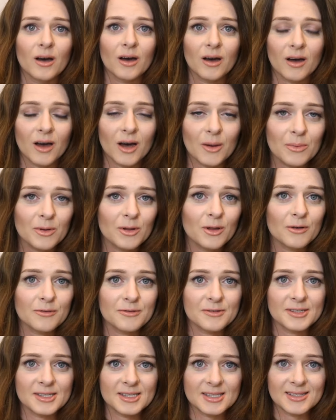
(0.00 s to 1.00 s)
couple of
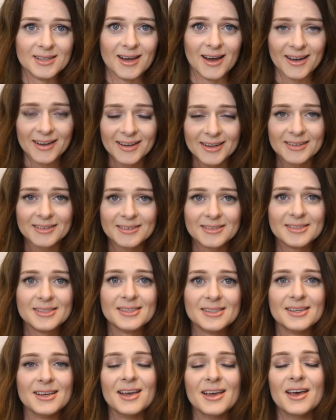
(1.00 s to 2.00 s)

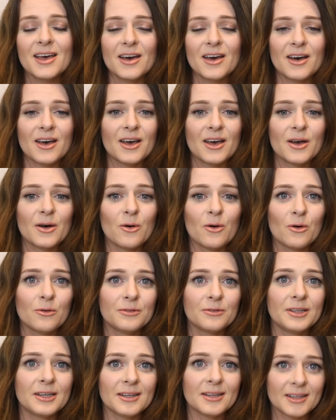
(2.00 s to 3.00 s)
cycles of
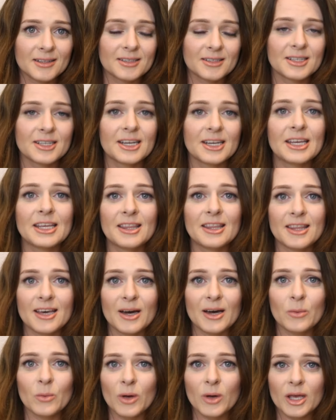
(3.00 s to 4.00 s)
decluttering in
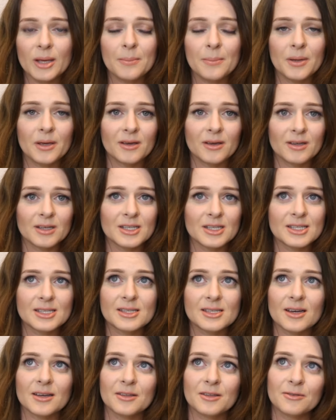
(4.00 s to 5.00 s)
that way, because
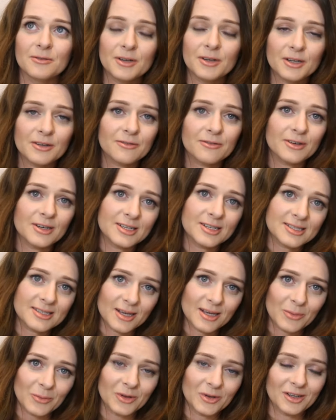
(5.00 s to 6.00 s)
at the very first
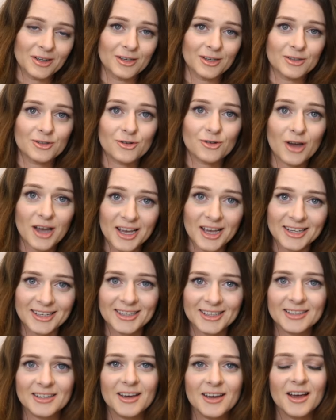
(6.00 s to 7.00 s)
time when I tried
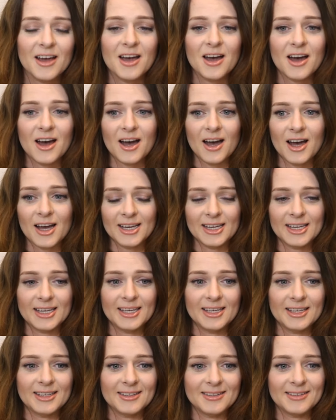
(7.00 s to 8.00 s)
it,
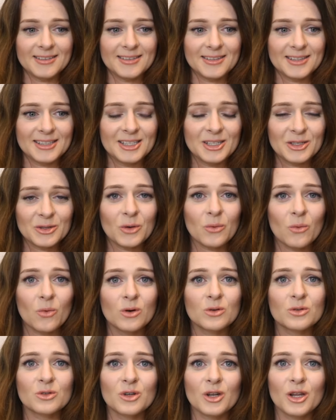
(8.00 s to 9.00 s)
I did not
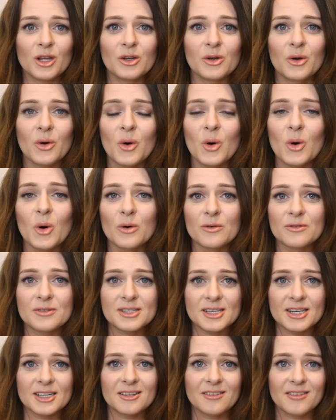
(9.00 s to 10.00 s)
want to let go of
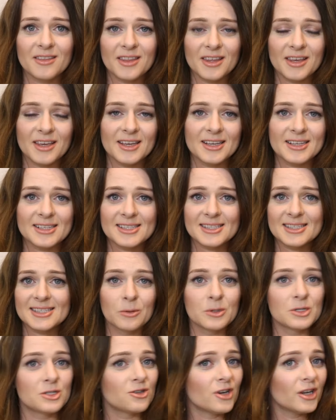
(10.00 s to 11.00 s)
certain things. I
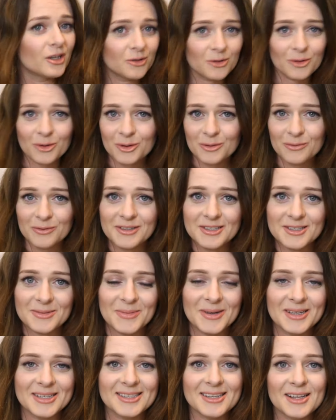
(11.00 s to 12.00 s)
was trying to convince
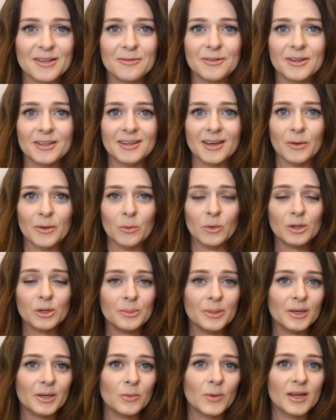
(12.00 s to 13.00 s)
myself that I will
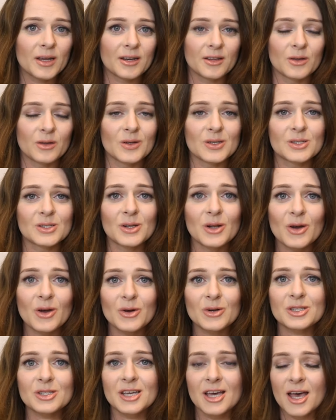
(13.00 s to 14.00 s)
be wearing those
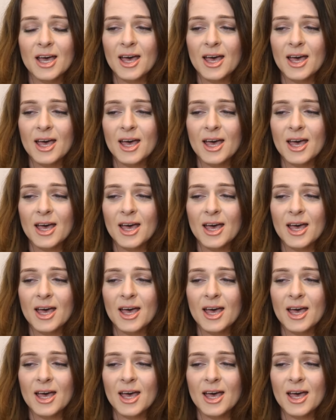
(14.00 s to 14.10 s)
clothes,